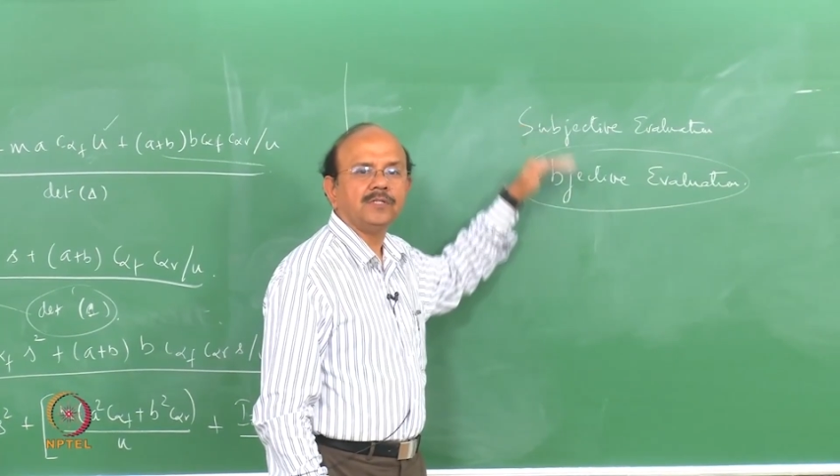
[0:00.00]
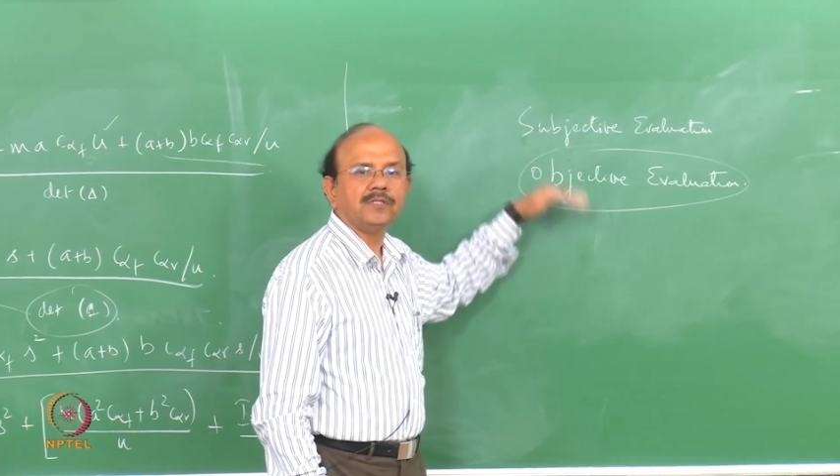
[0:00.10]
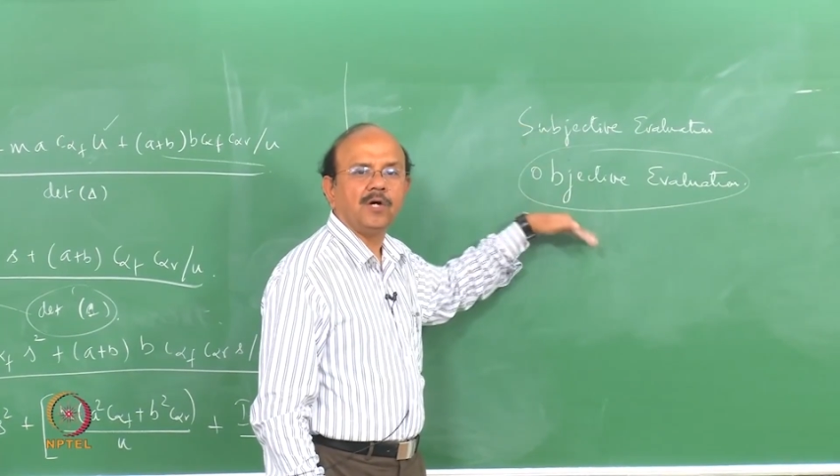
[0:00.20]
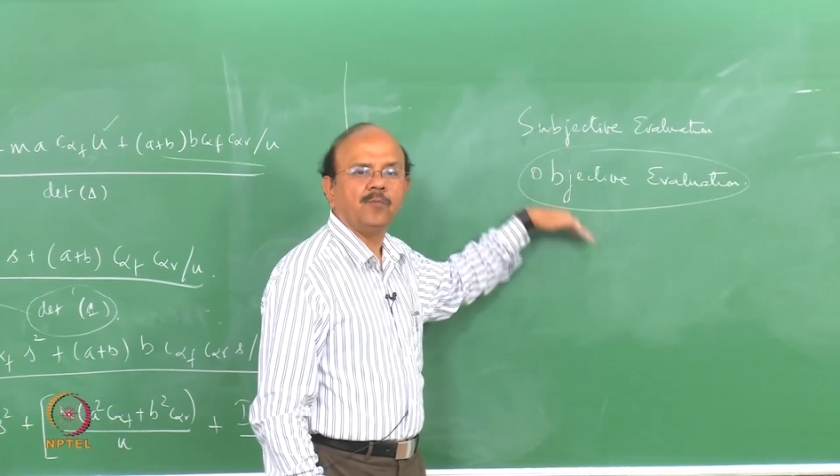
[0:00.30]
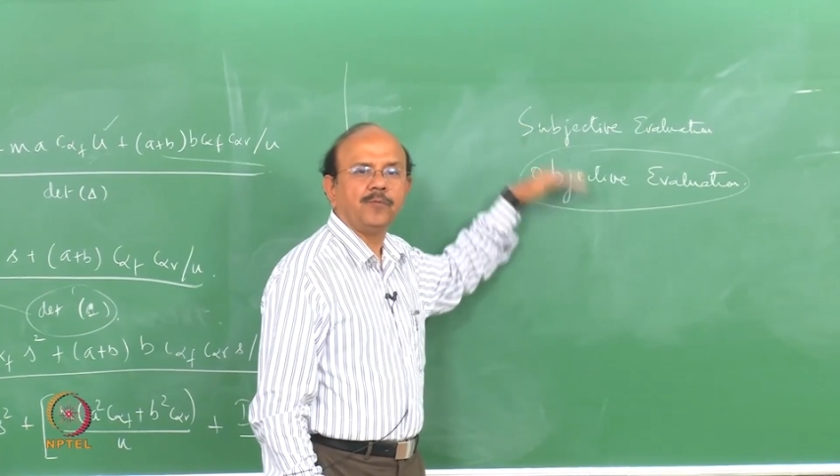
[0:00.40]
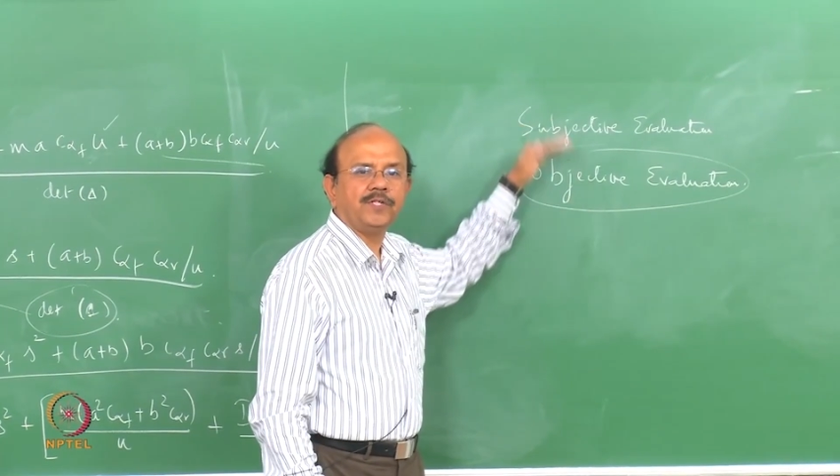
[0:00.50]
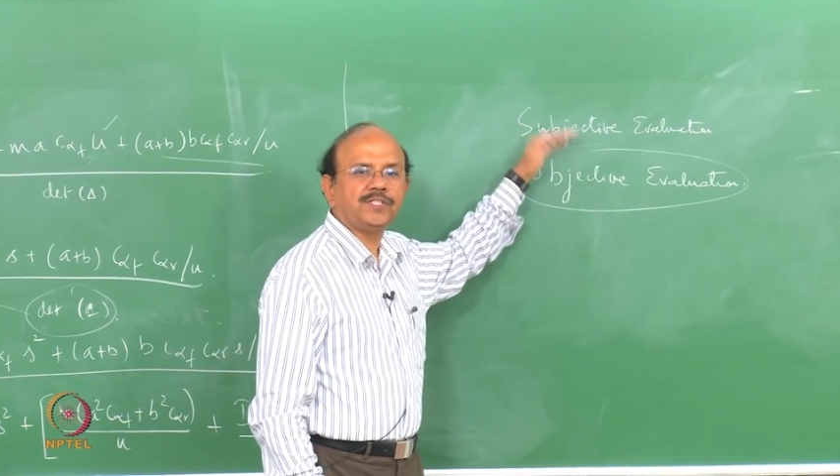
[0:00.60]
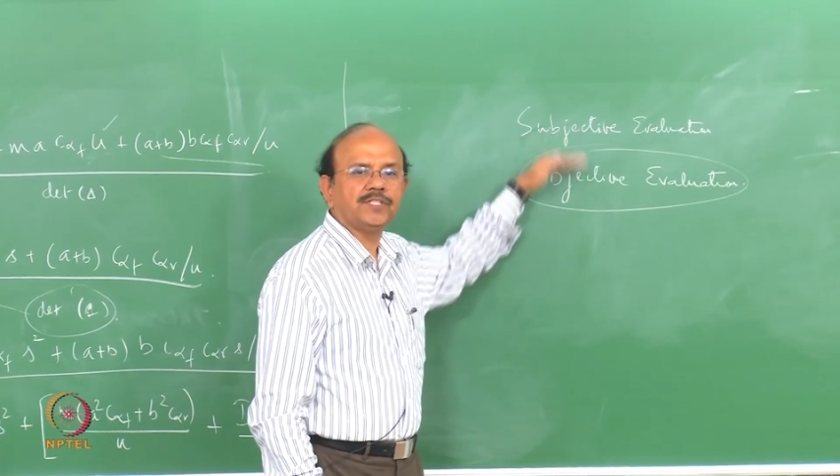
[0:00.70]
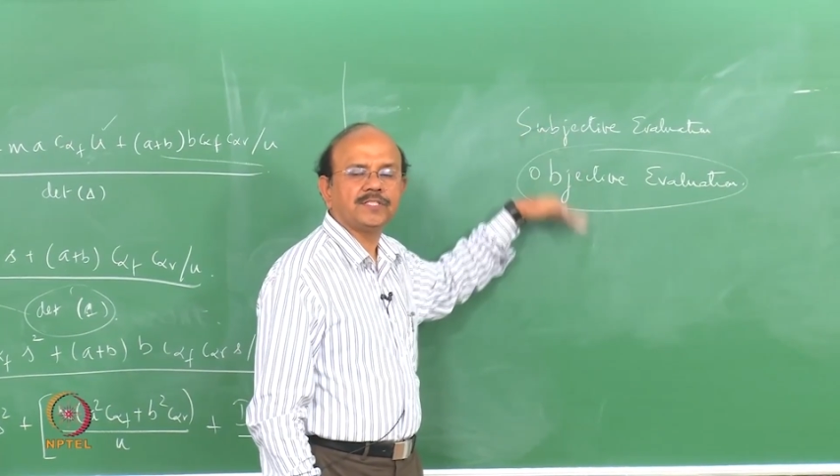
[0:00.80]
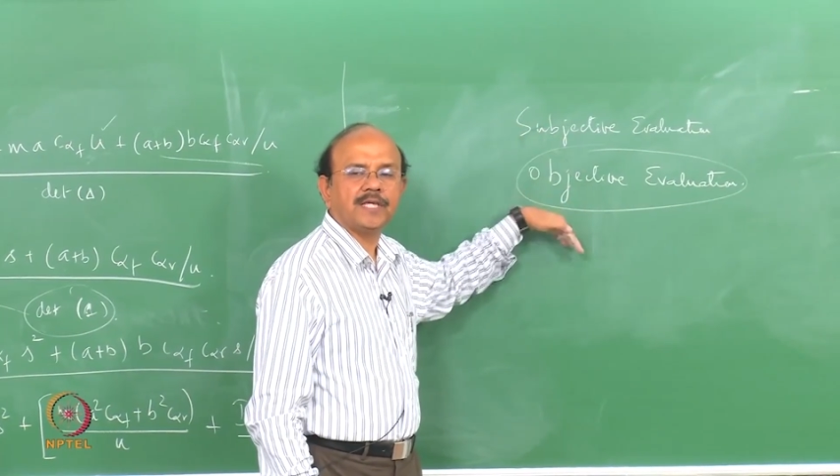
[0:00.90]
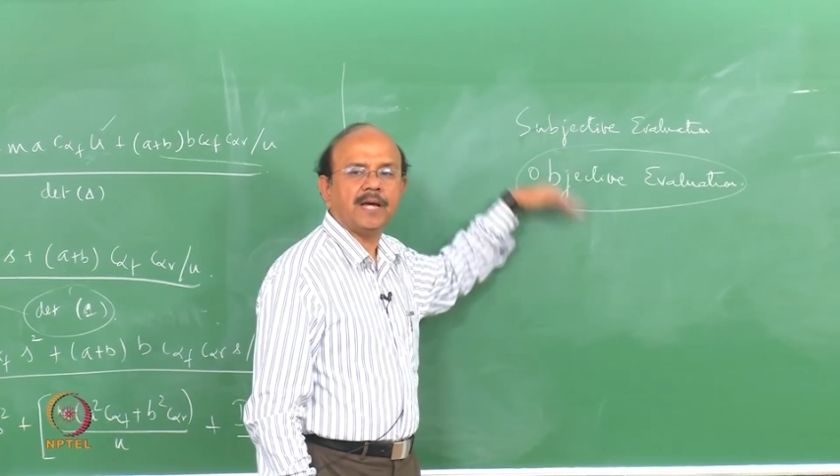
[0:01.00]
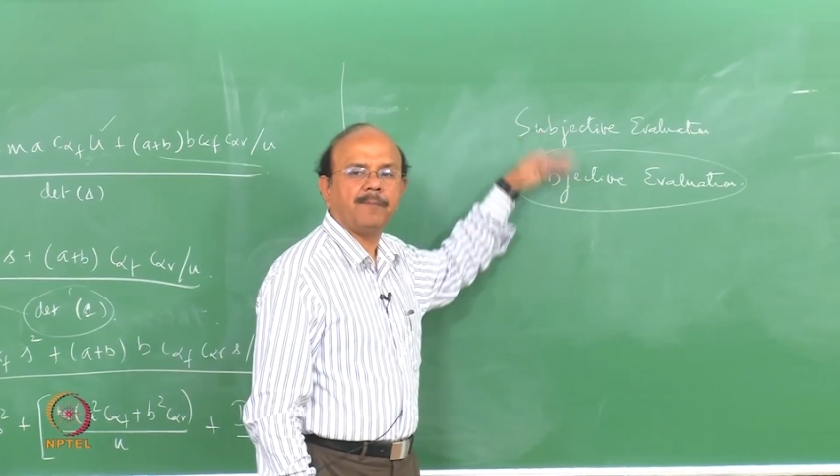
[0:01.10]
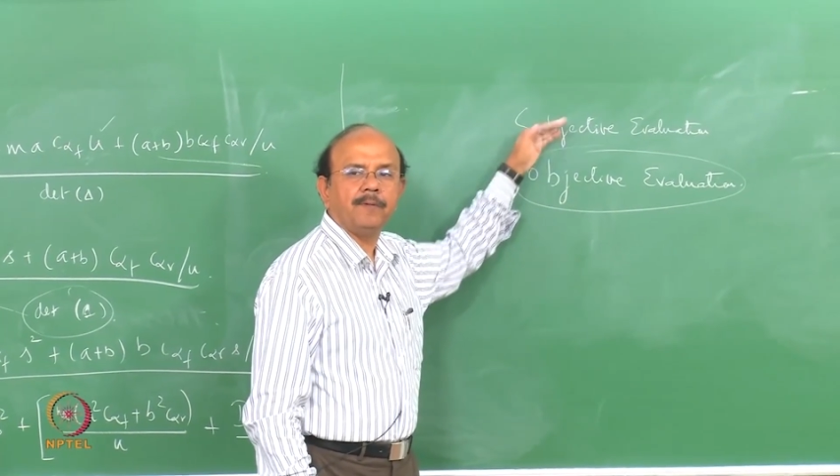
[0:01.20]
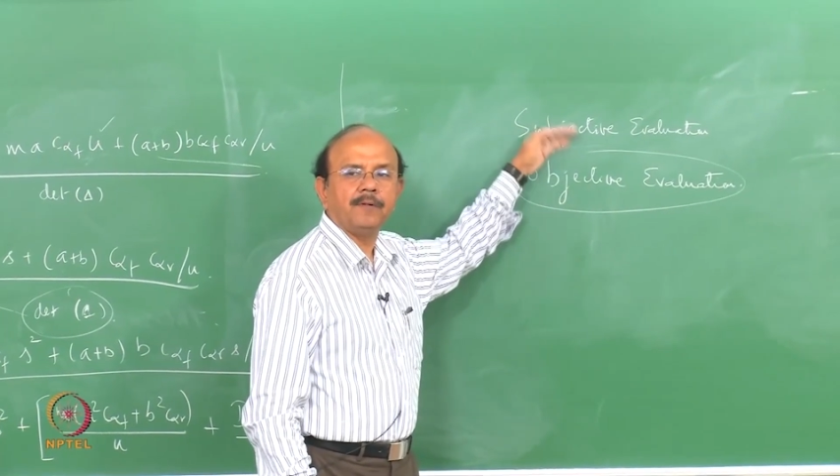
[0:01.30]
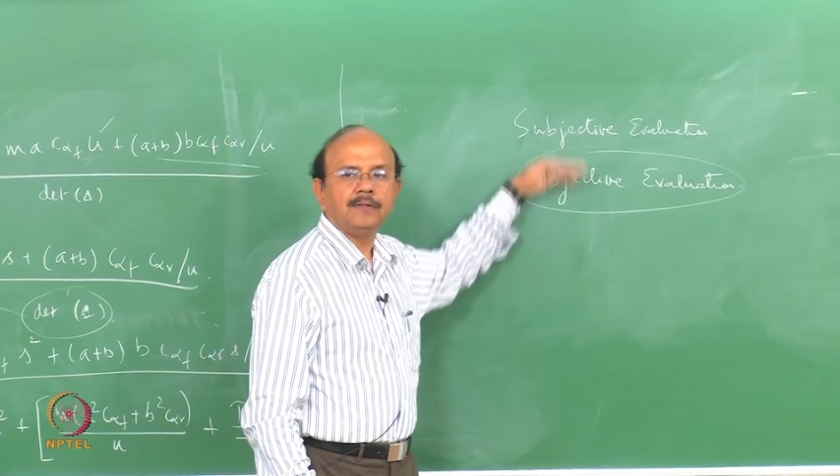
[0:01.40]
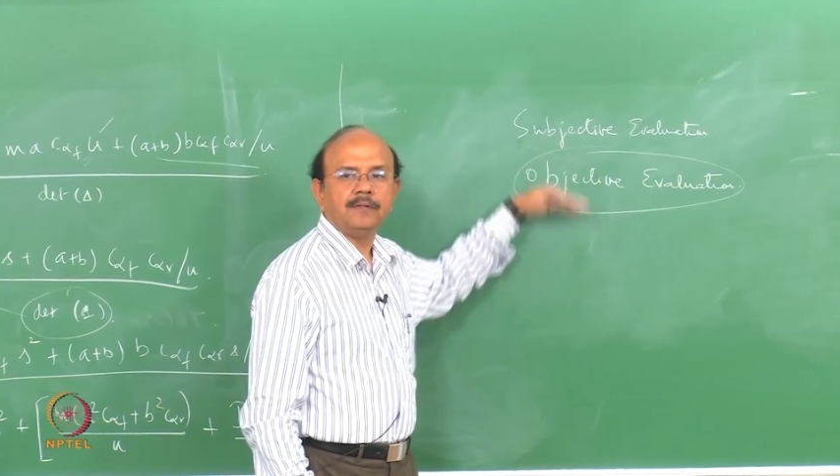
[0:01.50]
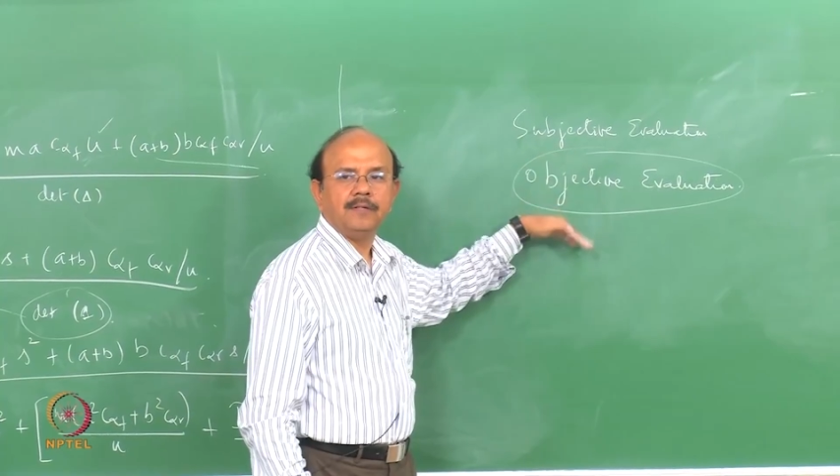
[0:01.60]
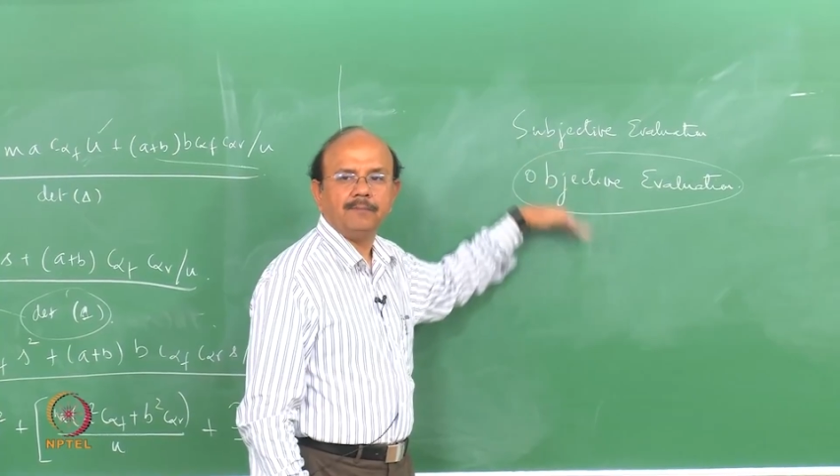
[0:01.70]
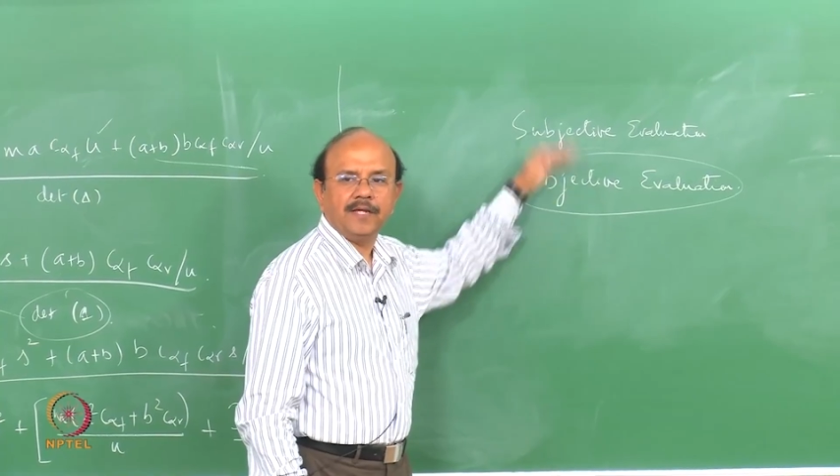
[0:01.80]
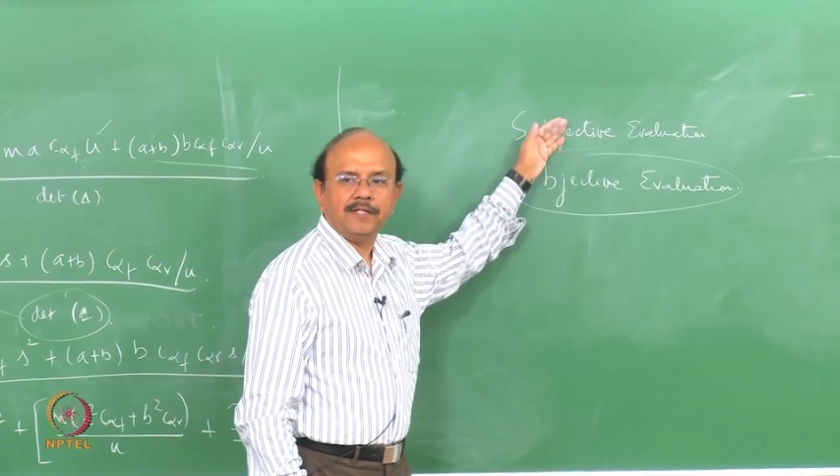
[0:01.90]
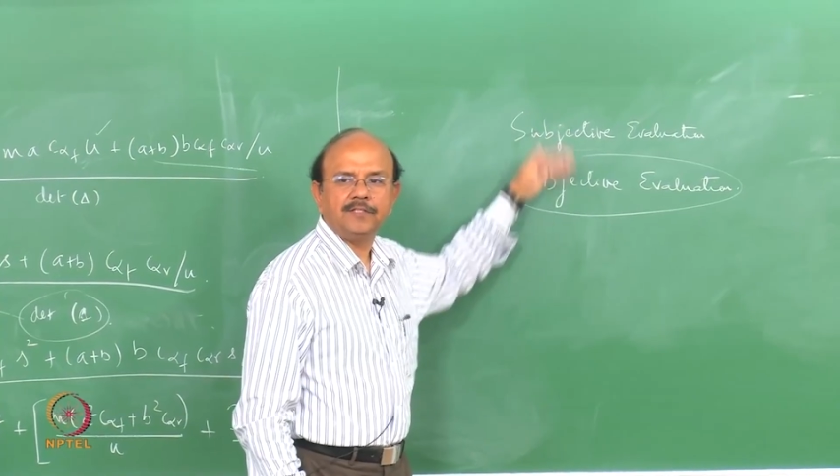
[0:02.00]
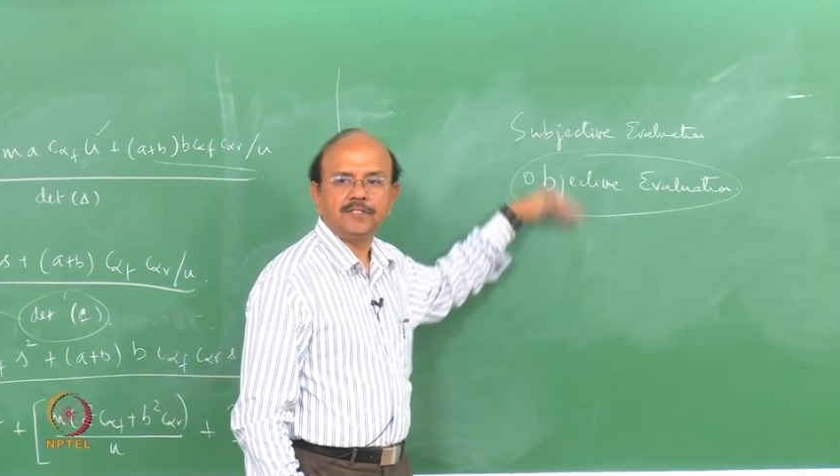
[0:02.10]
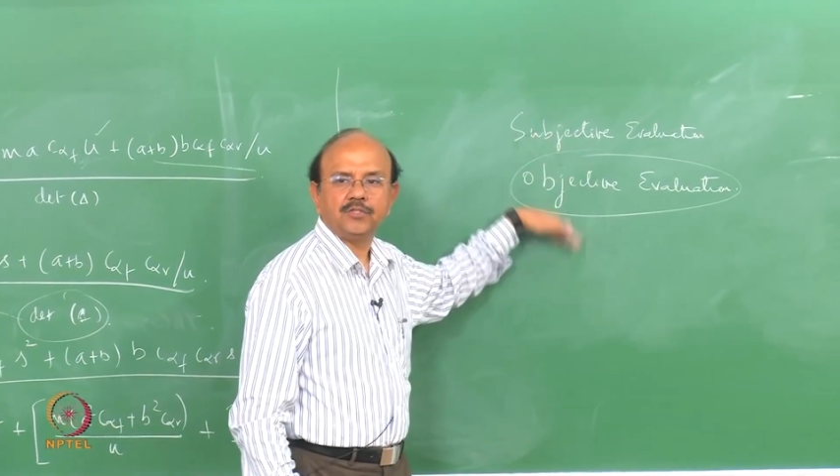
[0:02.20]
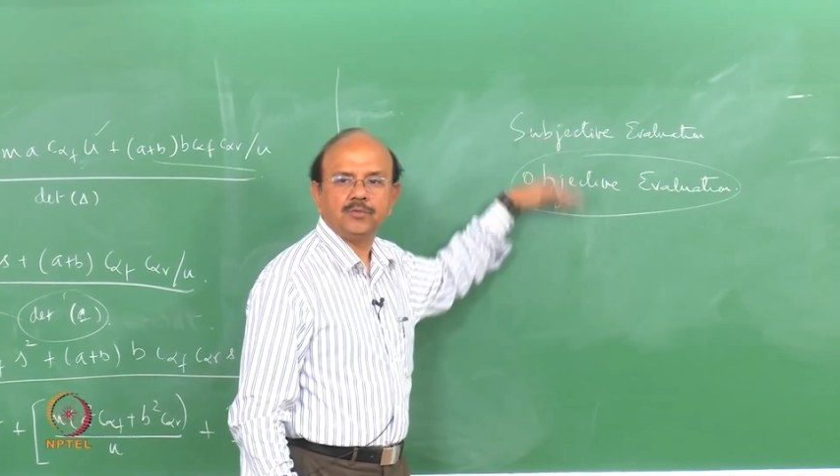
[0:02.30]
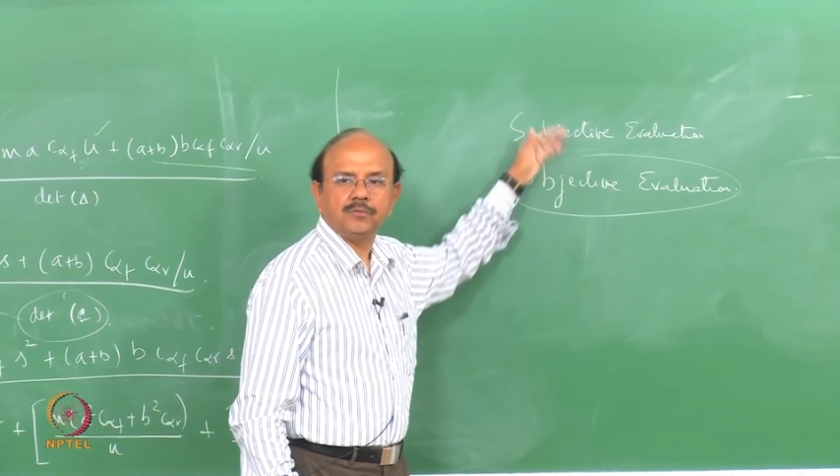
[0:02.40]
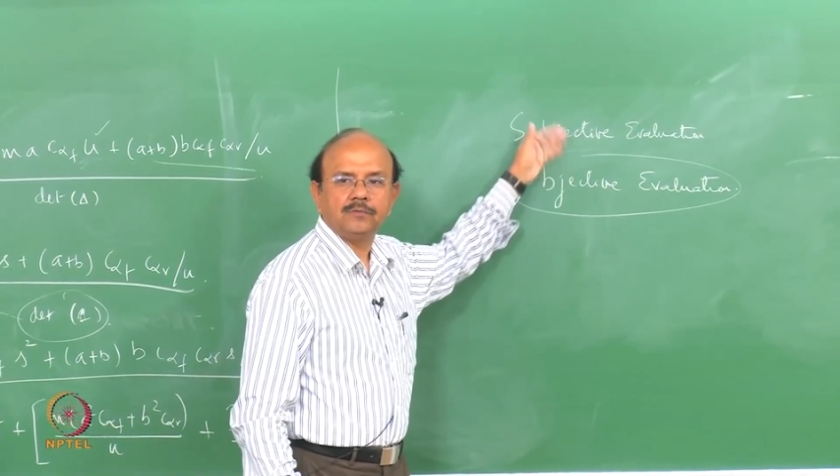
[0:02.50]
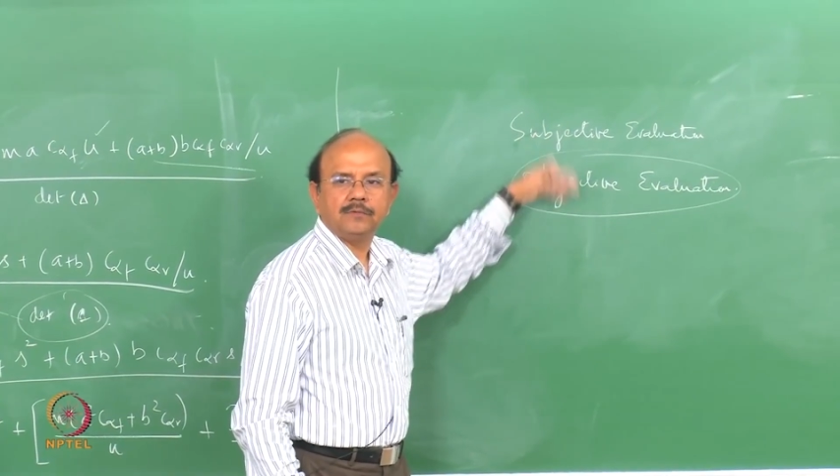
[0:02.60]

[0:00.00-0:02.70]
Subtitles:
now bridge this gap and marry these two,